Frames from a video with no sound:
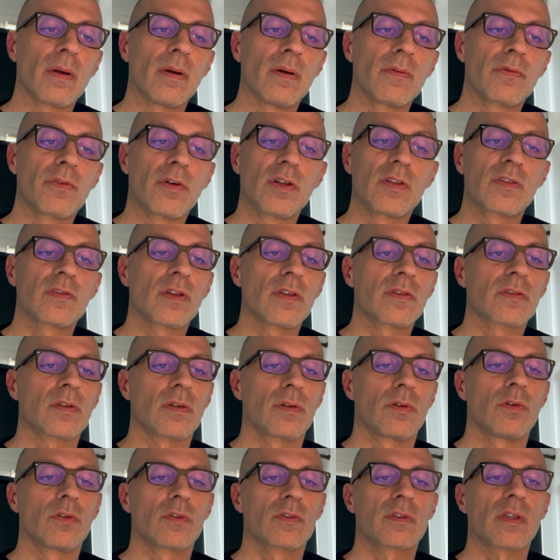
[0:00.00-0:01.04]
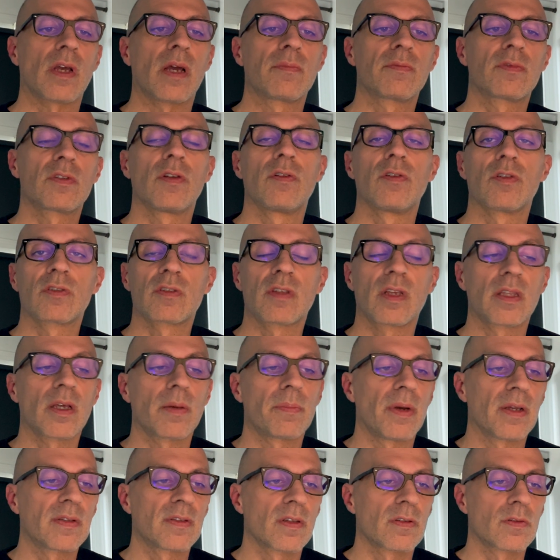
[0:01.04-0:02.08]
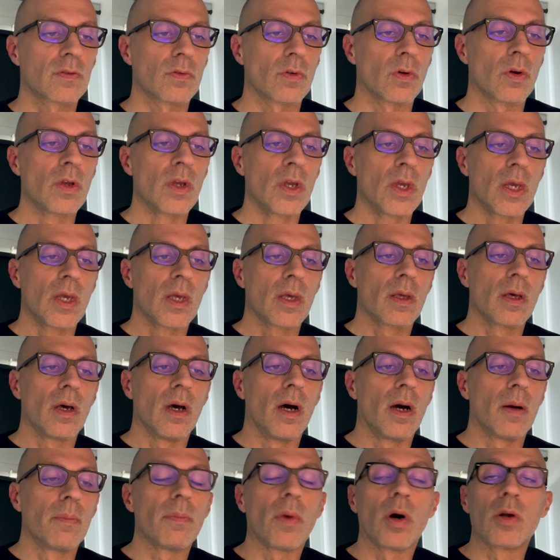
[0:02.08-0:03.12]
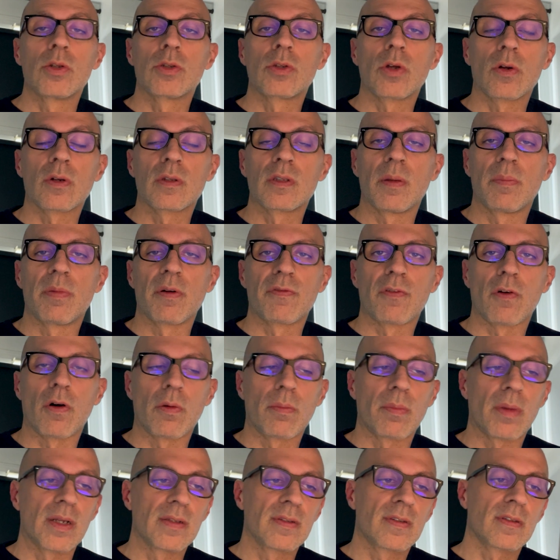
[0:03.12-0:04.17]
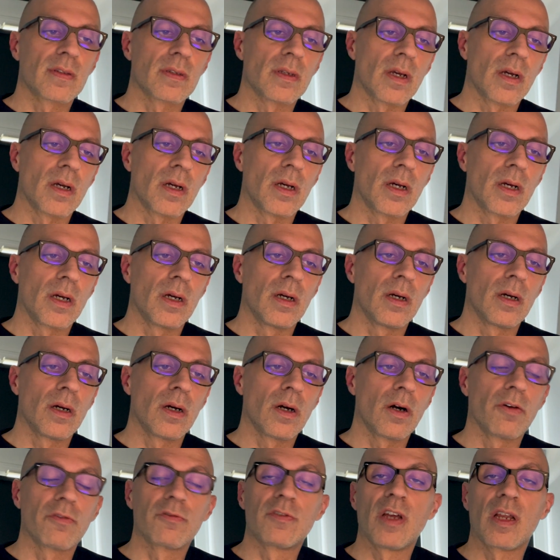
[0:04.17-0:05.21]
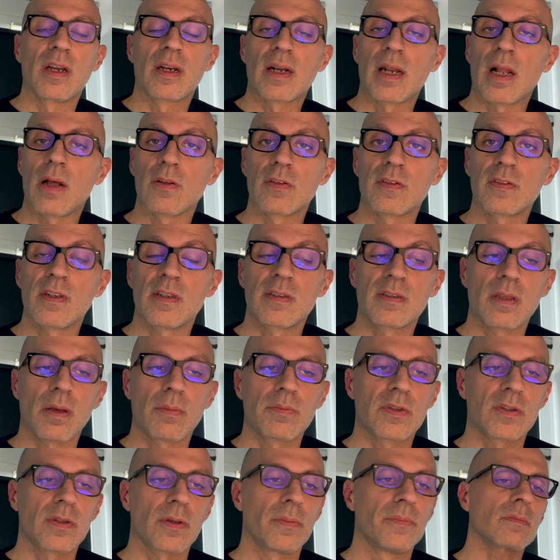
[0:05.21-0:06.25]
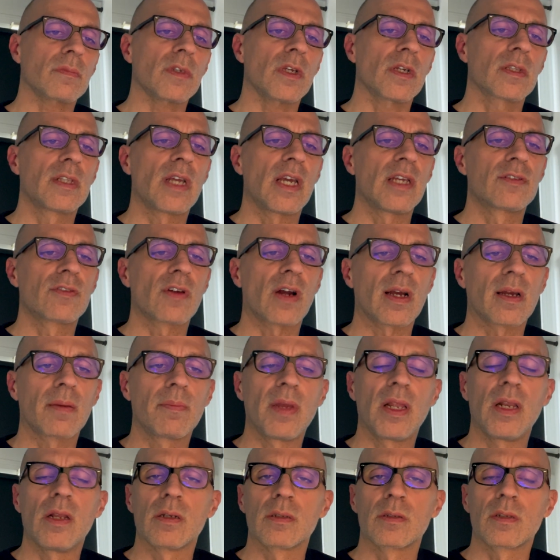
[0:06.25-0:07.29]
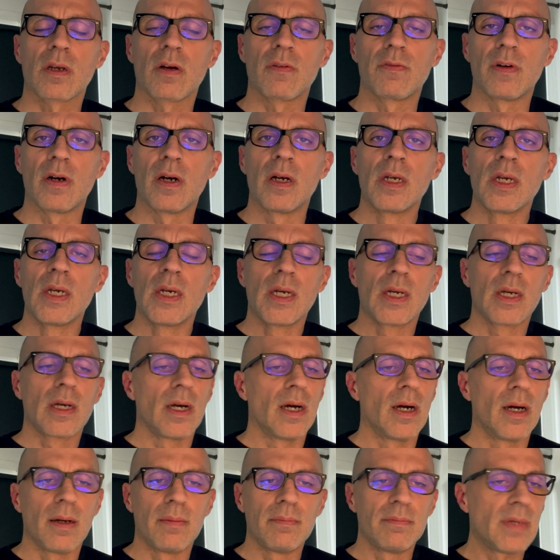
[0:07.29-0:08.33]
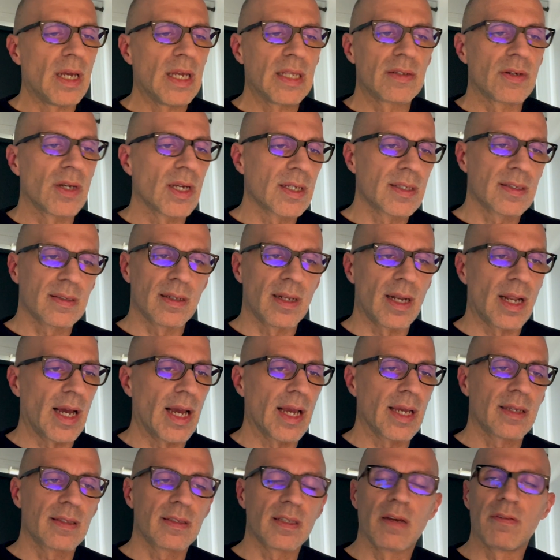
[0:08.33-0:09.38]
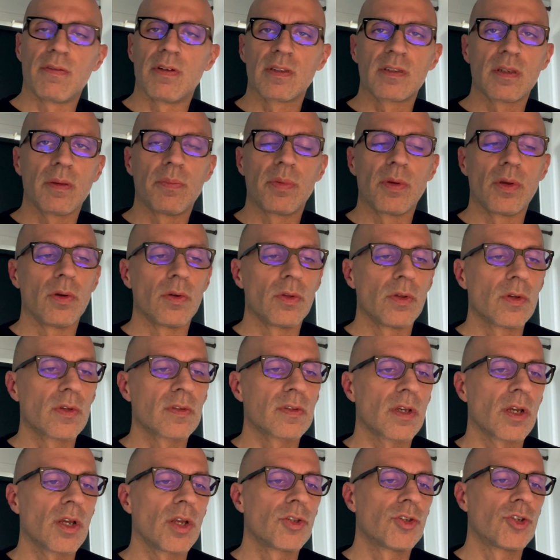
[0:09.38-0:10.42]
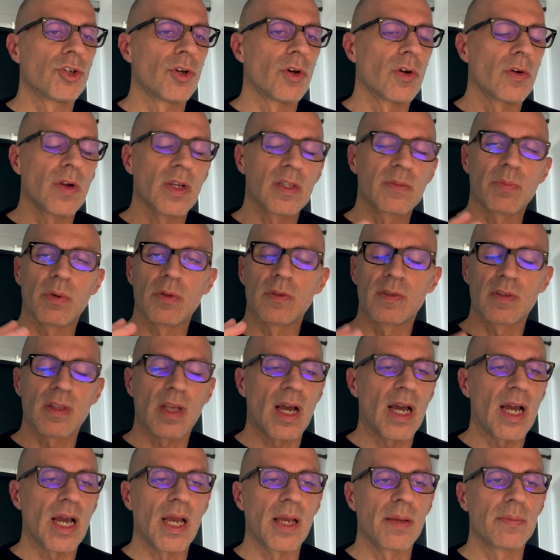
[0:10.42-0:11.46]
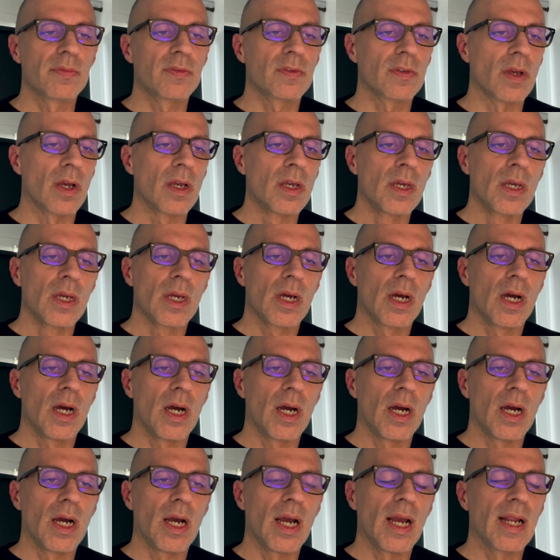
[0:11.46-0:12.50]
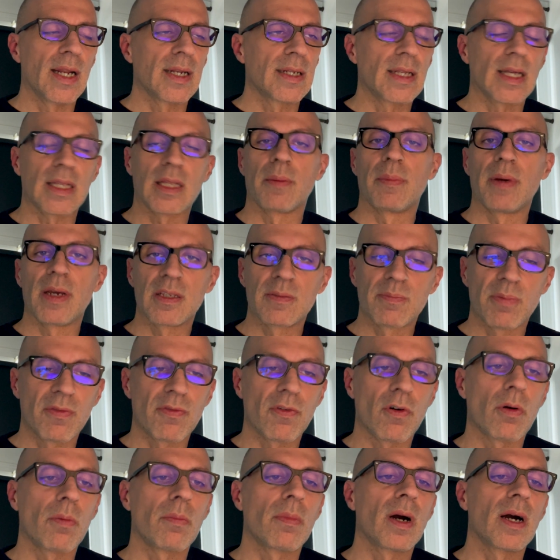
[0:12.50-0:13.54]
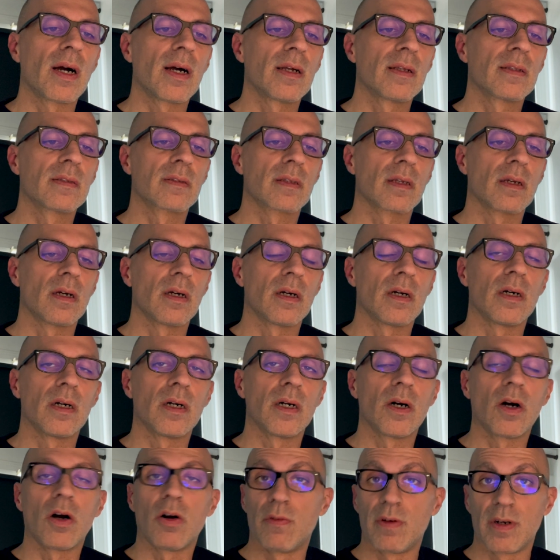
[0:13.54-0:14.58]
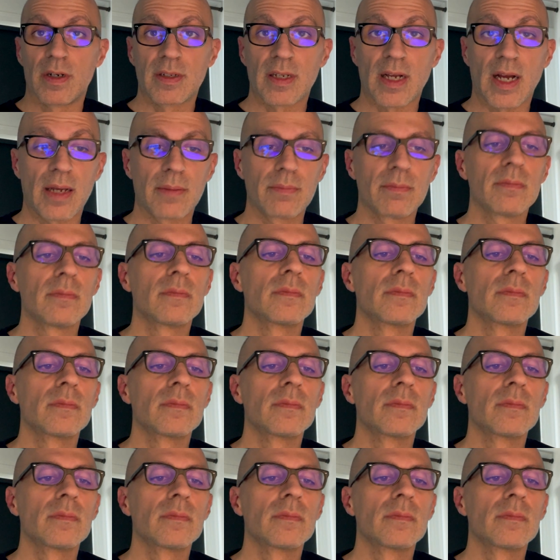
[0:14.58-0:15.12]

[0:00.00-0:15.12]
for instance, use time series databases to monitor the performance of their cloud systems. They track millions of metrics like server CPU usage, response times, and database performance over time.